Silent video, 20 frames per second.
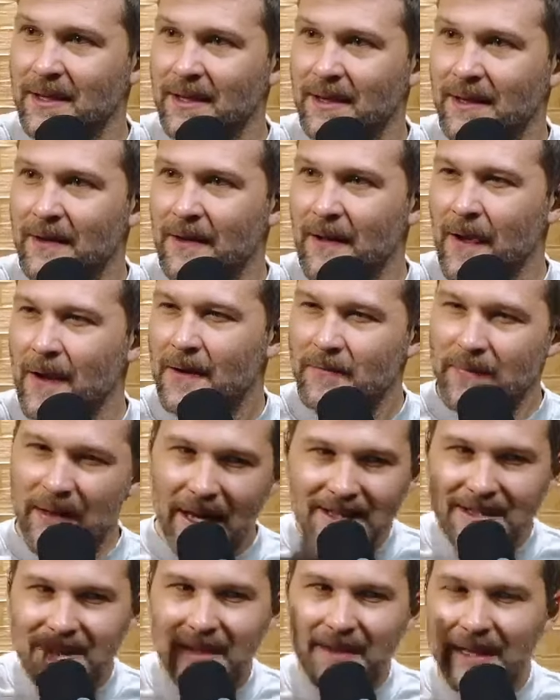Yeah.
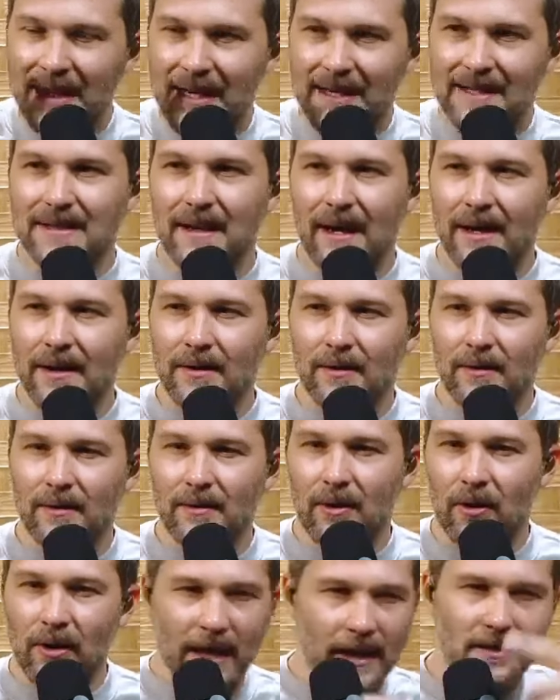That's the thing. It's not
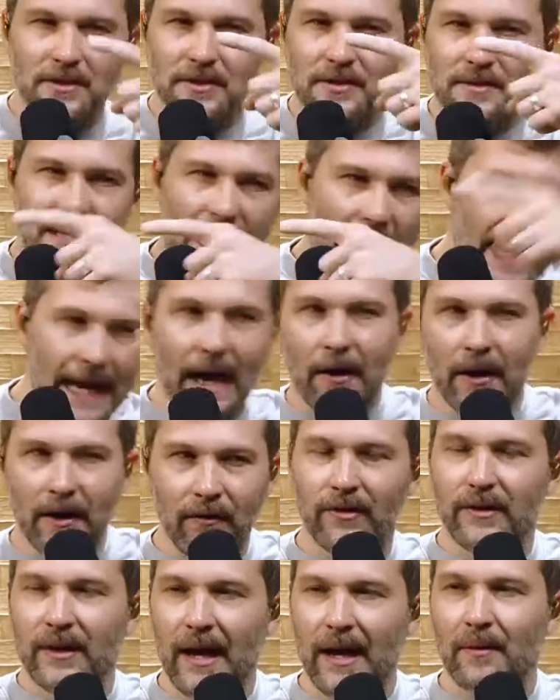okay, just hang out
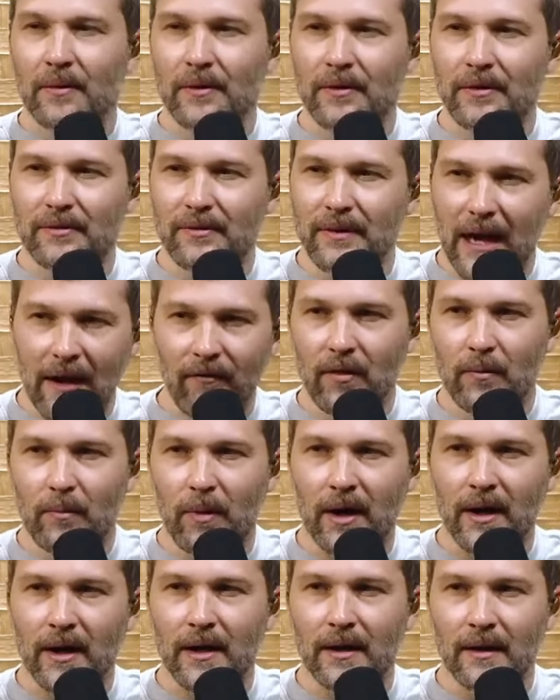every night with yes,
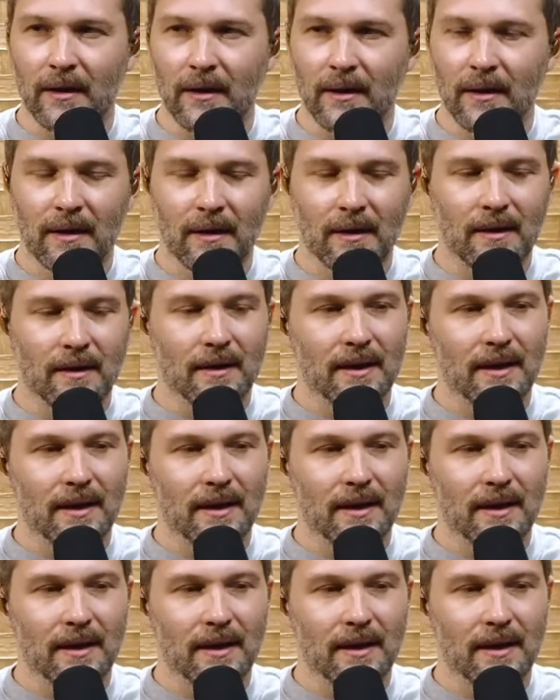everybody. With people, yeah.